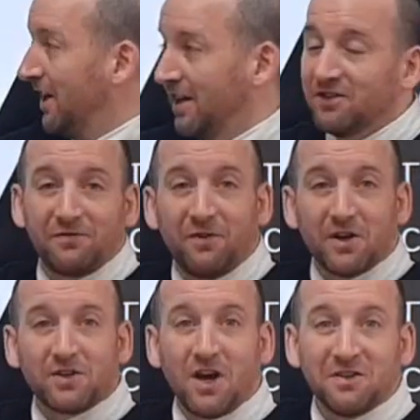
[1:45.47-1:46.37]
here's the
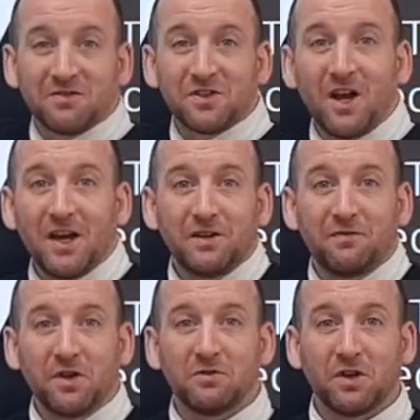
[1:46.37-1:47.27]
first kind of slide
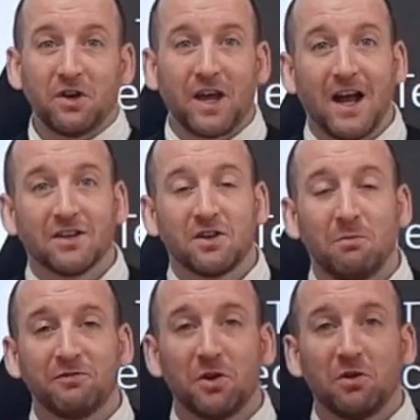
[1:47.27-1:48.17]
for you to look at. Some
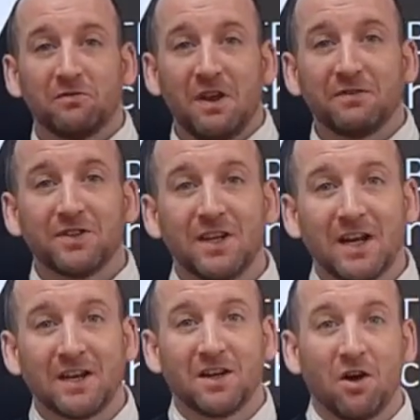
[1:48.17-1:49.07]
of you who've never seen
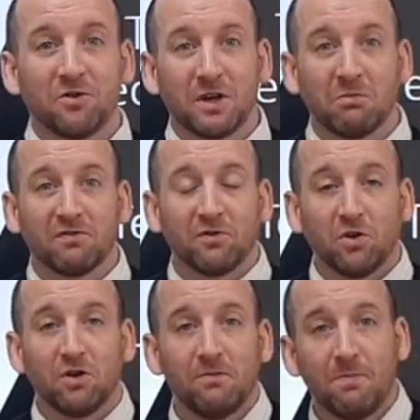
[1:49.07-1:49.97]
any coding
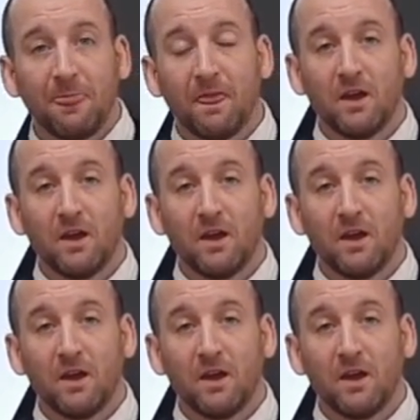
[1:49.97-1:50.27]
before,